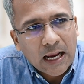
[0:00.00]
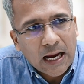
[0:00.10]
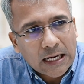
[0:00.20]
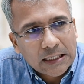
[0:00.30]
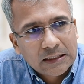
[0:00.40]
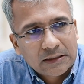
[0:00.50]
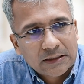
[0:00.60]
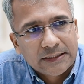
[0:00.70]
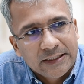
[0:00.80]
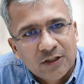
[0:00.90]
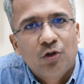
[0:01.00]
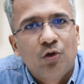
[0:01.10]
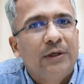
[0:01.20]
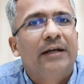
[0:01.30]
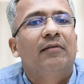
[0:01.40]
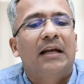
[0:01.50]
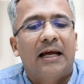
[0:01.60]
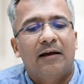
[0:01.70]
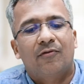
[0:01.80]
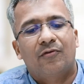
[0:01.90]
And each unit will
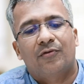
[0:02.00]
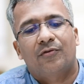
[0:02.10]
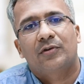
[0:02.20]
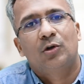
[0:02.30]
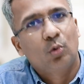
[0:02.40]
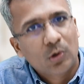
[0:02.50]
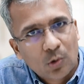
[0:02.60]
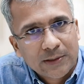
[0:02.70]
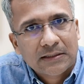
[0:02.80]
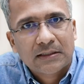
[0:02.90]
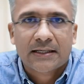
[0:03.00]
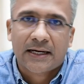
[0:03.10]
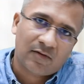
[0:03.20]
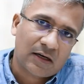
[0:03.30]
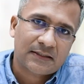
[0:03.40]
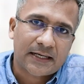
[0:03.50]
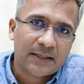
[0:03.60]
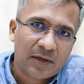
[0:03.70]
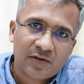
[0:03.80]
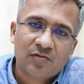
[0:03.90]
have 2 quizzes and 1
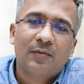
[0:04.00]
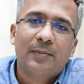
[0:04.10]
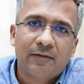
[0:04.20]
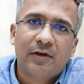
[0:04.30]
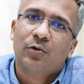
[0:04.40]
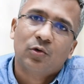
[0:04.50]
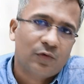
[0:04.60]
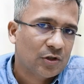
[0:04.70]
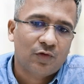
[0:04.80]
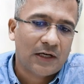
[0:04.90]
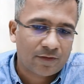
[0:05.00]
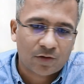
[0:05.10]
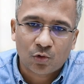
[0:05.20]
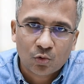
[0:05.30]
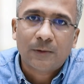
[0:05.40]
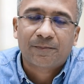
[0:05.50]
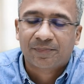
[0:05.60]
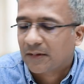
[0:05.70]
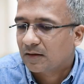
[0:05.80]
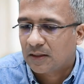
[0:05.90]
assignment, which will be given to you, which you will have to do.
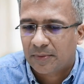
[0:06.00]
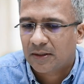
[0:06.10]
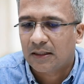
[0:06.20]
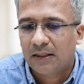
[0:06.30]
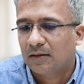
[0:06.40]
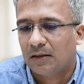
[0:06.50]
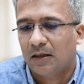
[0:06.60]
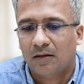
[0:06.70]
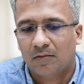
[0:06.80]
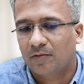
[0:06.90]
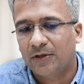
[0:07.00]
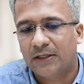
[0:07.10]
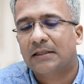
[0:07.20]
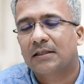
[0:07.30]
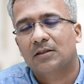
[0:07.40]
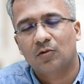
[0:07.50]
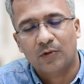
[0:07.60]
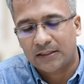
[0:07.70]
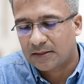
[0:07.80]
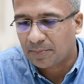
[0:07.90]
Typically, weekends, you
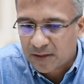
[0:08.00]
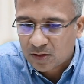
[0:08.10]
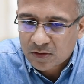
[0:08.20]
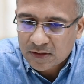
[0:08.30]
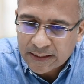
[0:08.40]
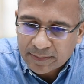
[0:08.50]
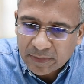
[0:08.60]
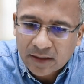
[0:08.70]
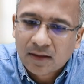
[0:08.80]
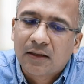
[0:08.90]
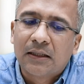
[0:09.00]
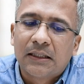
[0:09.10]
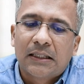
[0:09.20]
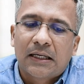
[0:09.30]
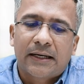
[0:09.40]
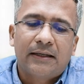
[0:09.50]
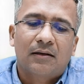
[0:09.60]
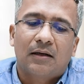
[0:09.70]
can submit those assignment, right?